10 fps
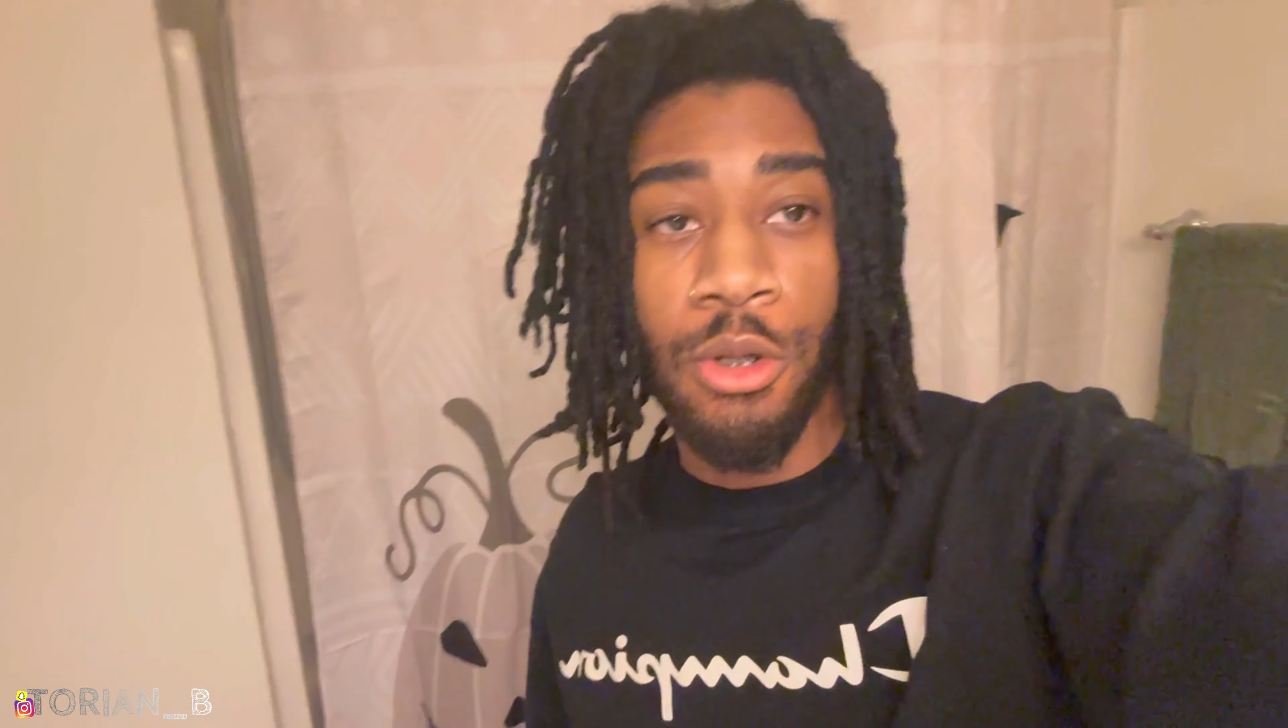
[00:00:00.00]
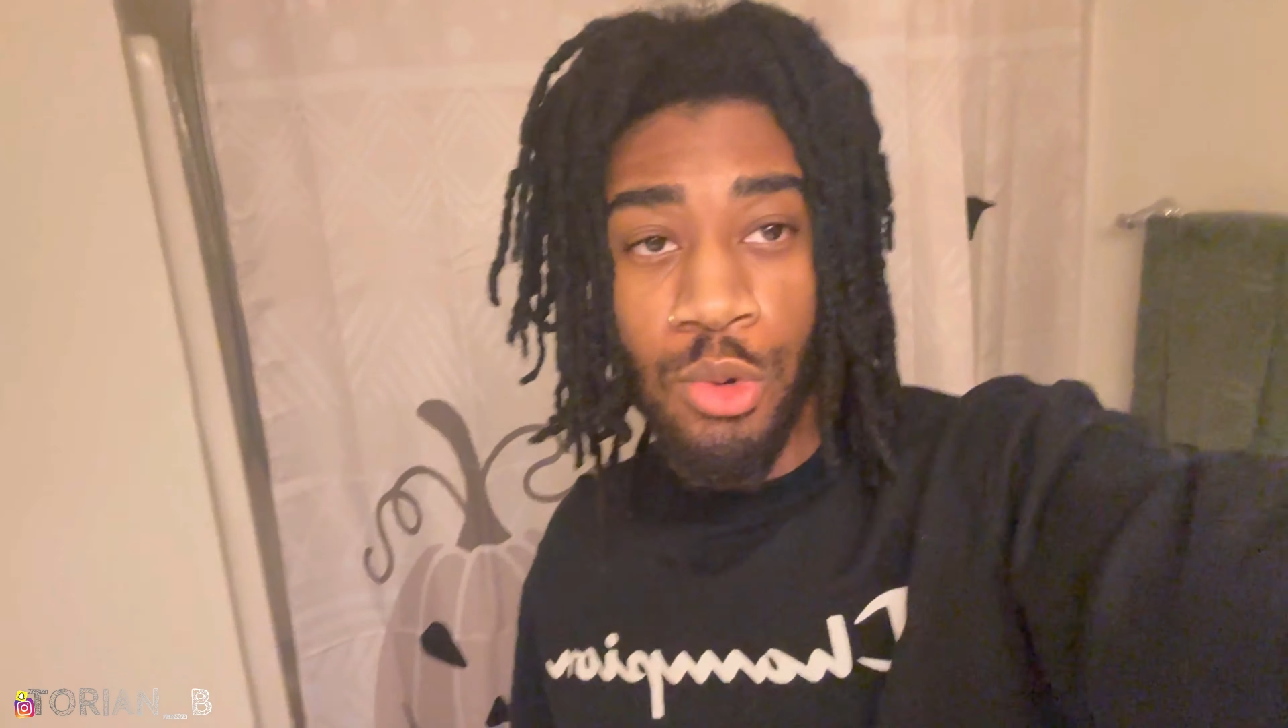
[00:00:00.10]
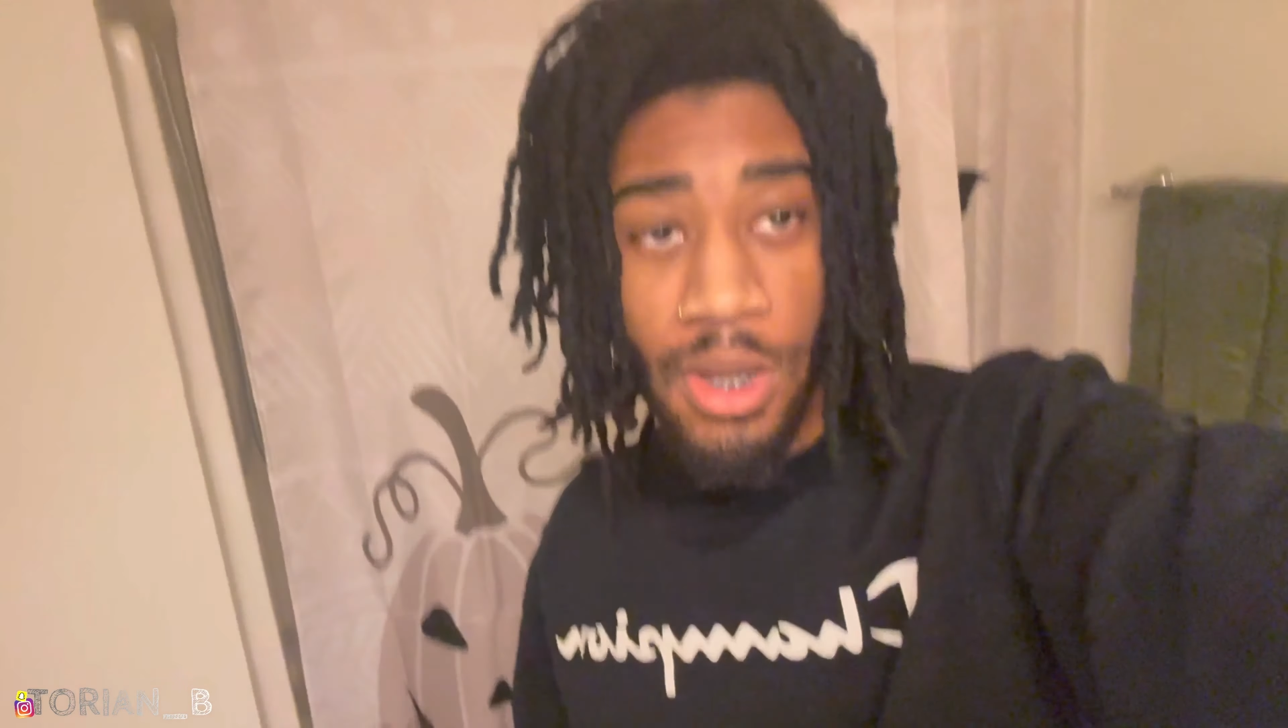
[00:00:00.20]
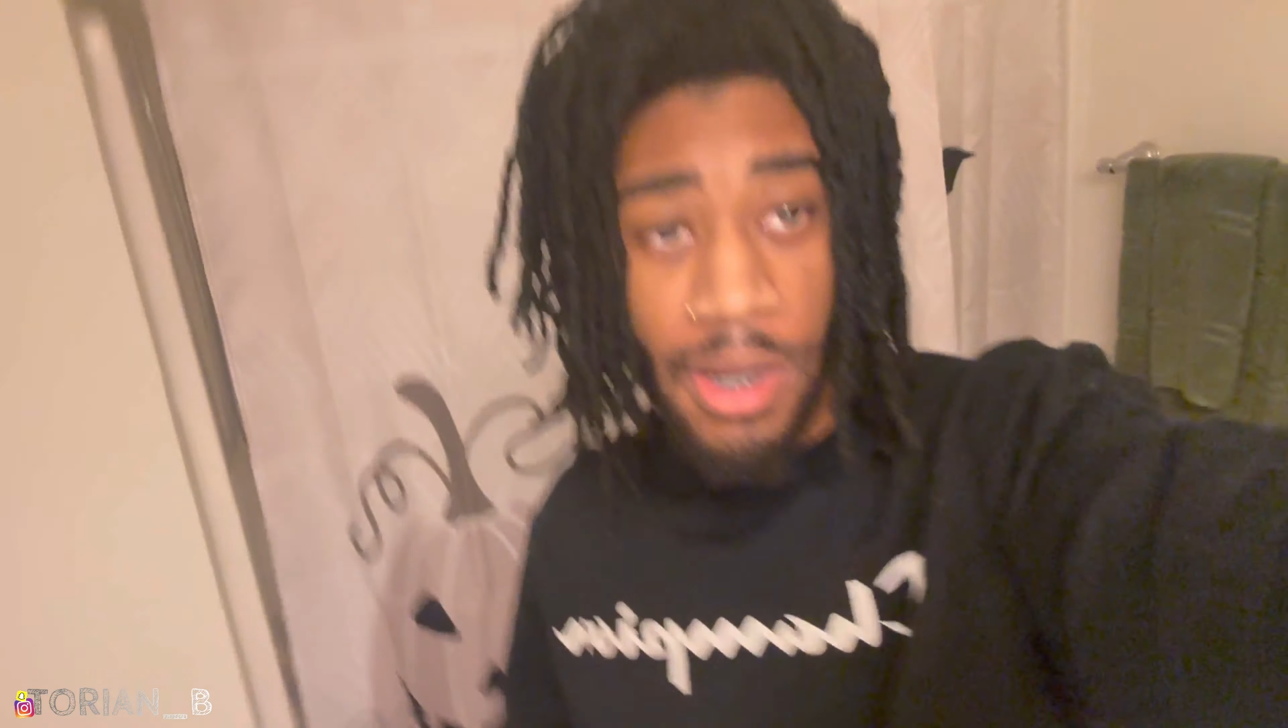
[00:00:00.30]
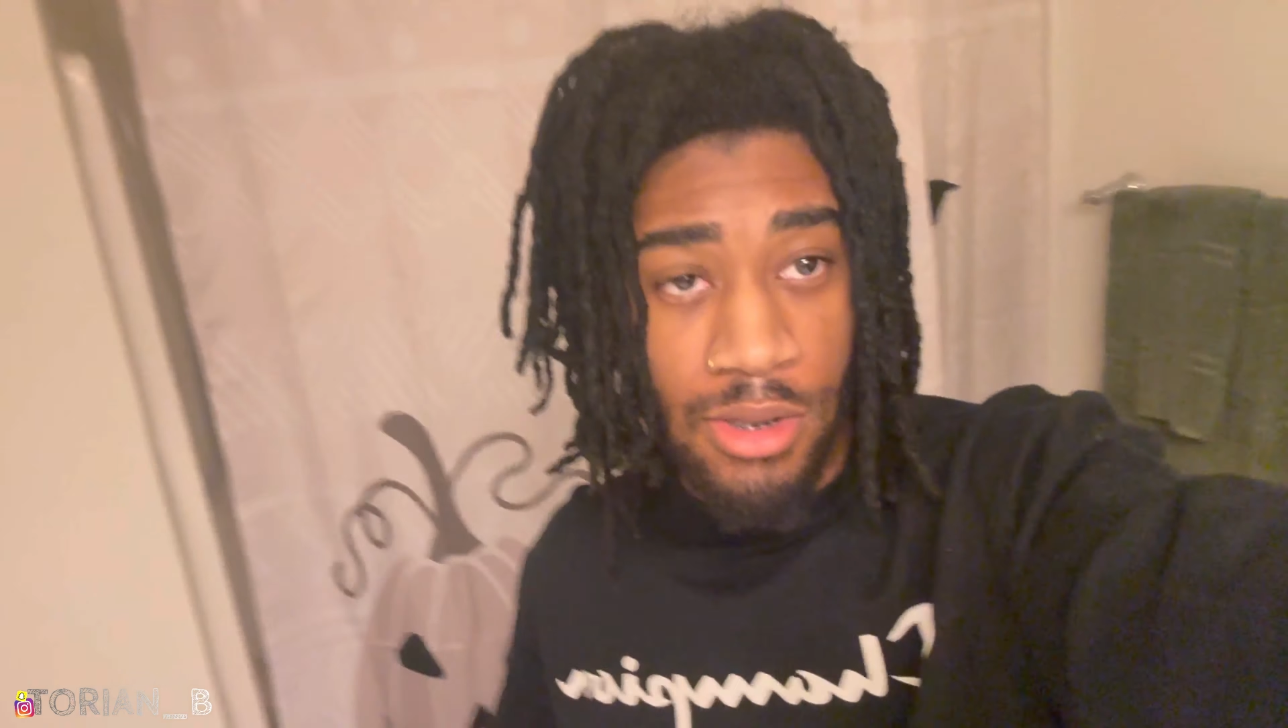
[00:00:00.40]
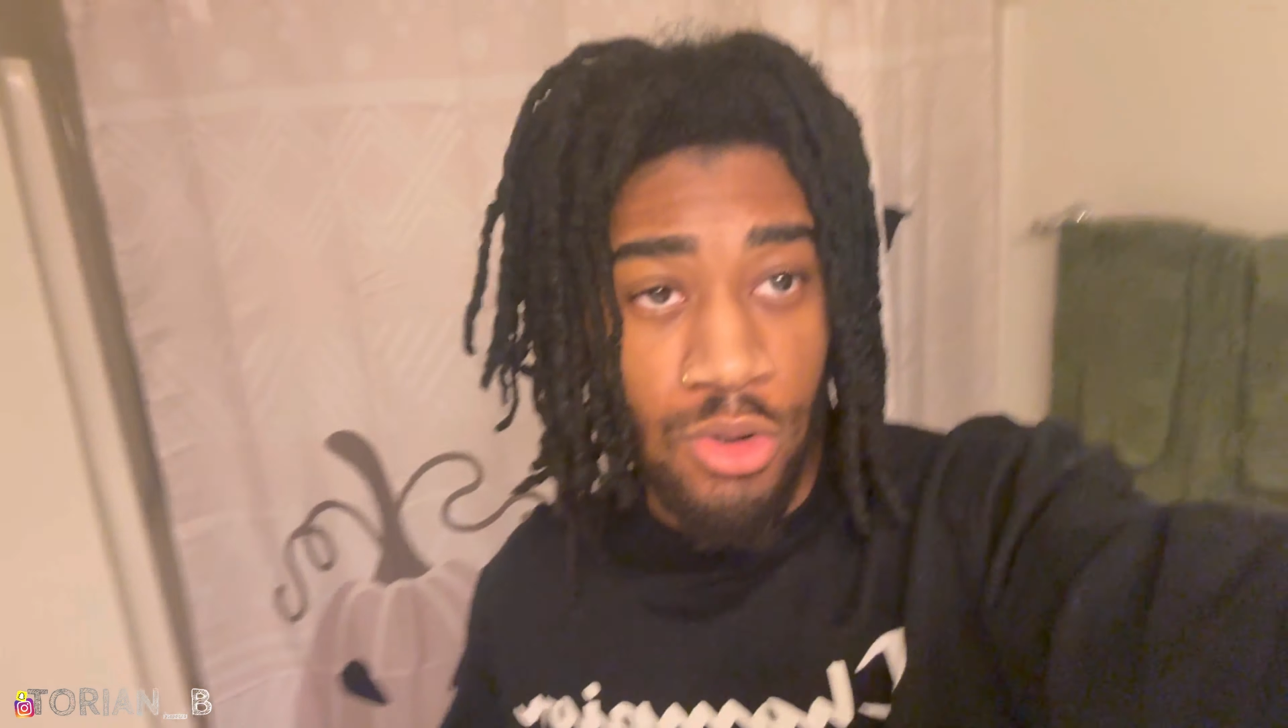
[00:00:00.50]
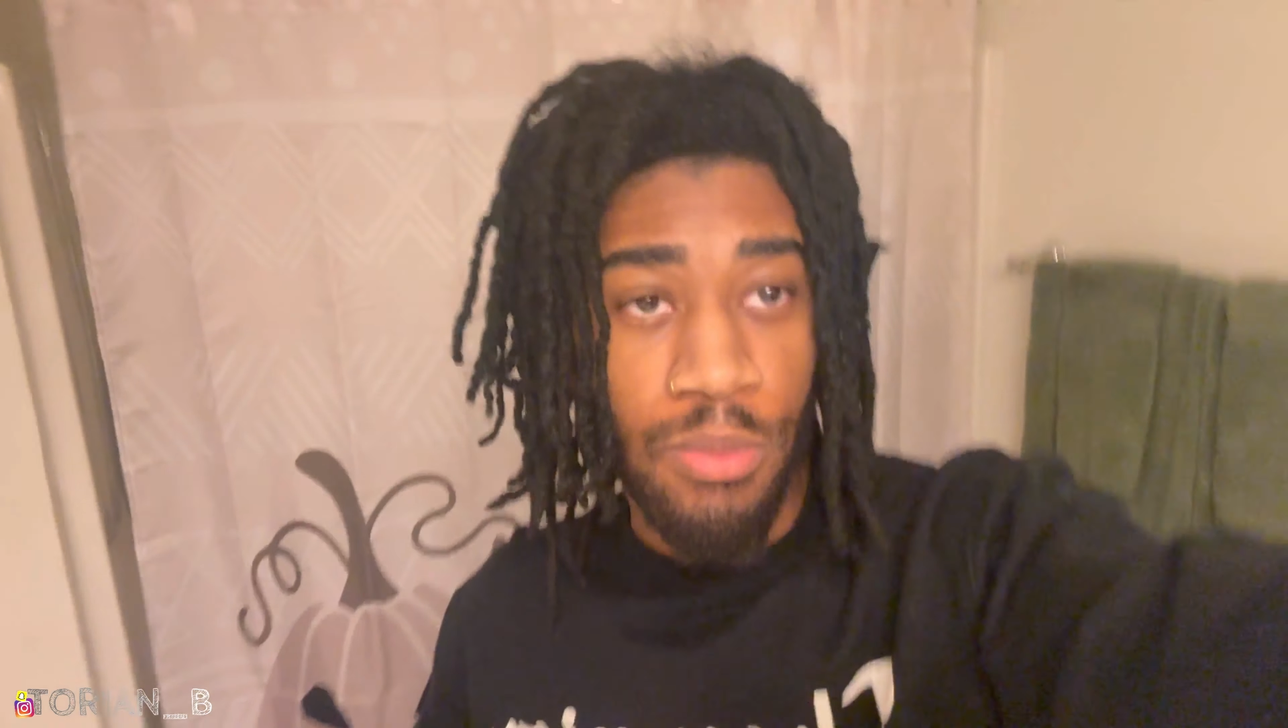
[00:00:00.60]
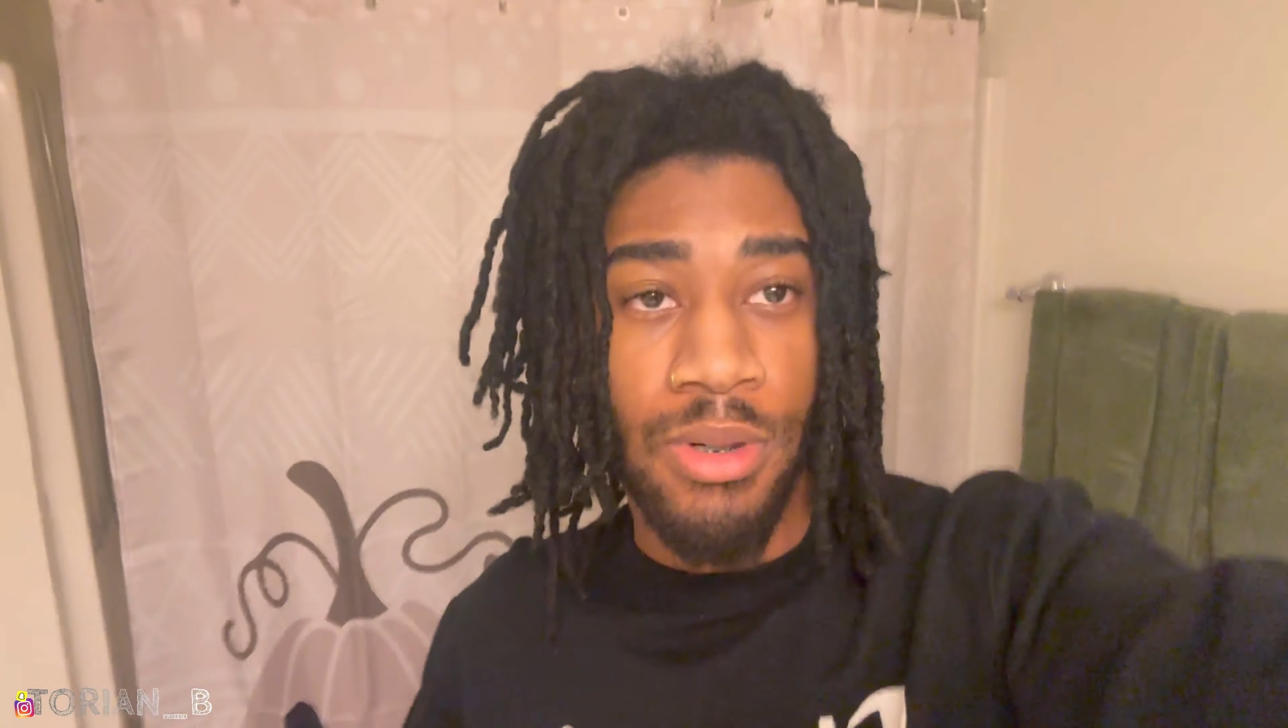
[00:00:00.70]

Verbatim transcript: do got a little